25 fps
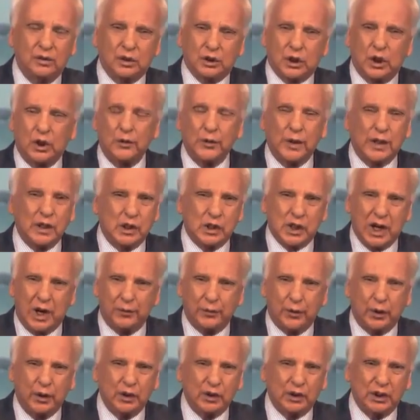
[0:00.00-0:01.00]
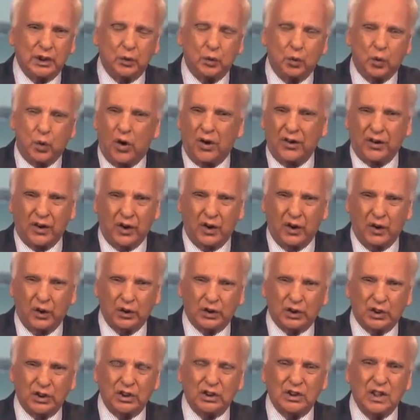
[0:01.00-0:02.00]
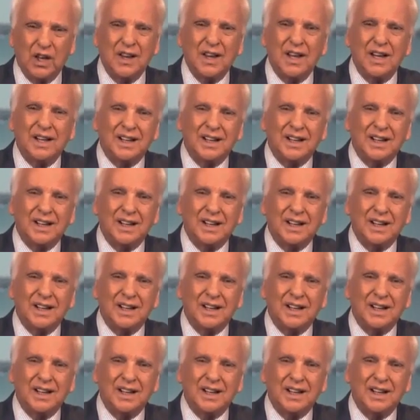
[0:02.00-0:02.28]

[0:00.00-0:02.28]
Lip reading: German shepherds and water hoses.